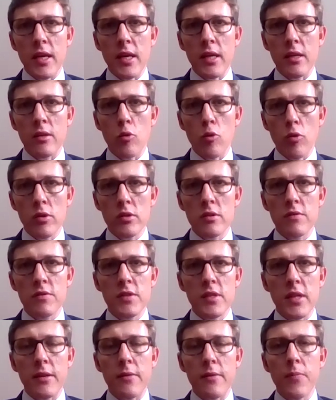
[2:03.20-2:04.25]
and organs of
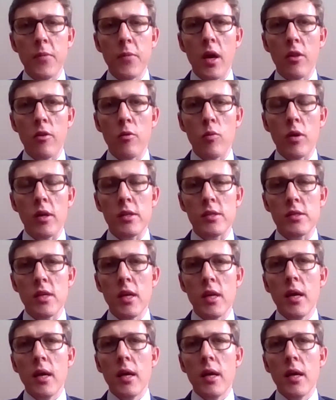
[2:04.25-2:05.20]
state otherwise.